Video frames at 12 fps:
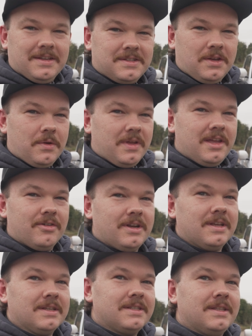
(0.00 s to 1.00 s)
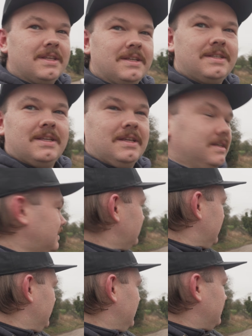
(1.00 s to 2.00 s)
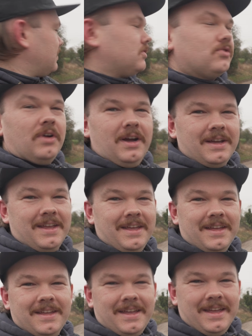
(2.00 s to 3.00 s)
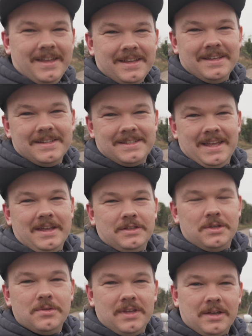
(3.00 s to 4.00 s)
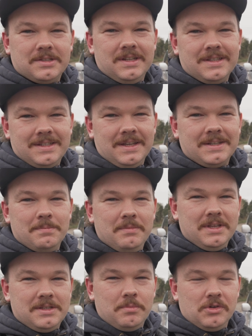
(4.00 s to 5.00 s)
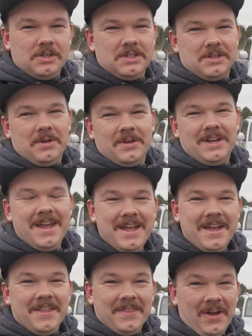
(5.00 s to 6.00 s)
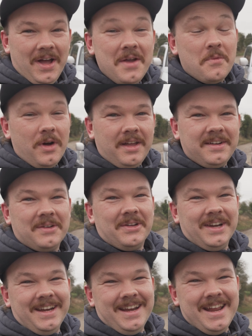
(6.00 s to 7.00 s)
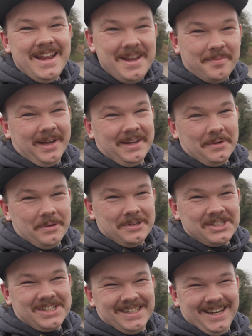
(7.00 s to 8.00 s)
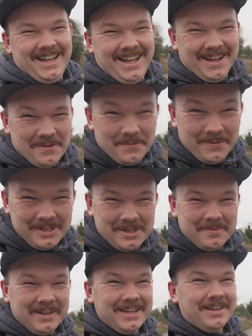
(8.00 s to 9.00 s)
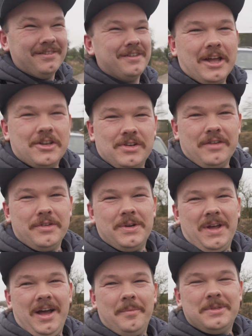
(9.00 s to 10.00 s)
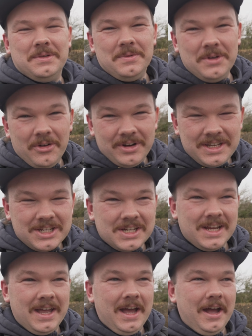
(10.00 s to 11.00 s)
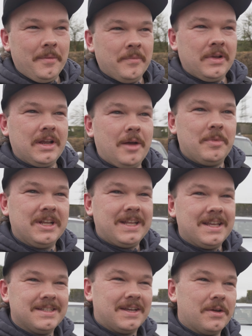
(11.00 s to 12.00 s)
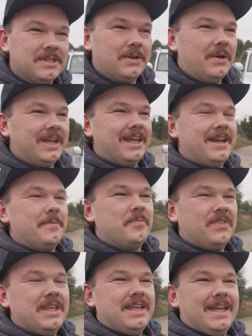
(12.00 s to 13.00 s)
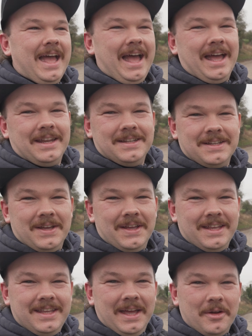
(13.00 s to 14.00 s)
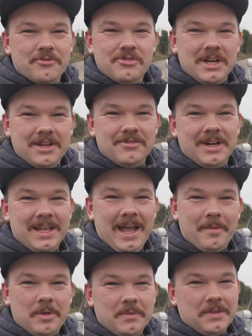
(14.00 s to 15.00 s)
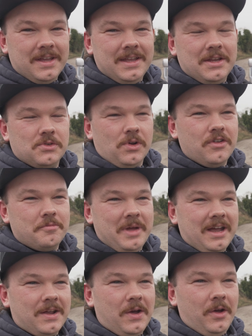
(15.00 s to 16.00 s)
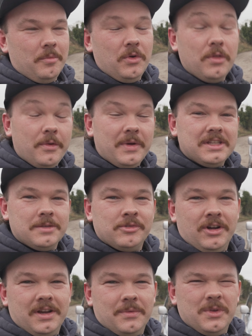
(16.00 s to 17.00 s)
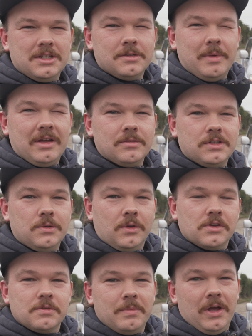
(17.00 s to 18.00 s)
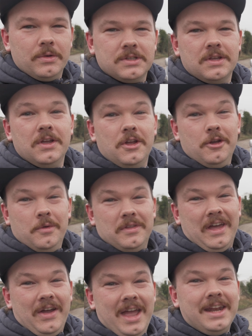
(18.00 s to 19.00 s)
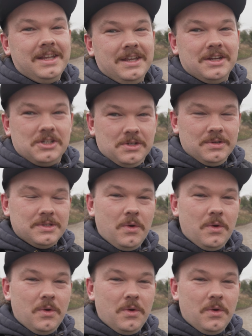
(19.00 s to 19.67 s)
so here it is. This is the truck here. It is a 2006 Mitsubishi Shogun that I won on an eBay auction, would you believe? travelled up to Norwich a couple of days ago to go and get it. And yeah, really happy with it. It drove back home all the way to Brighton, which is about 200 miles without any issues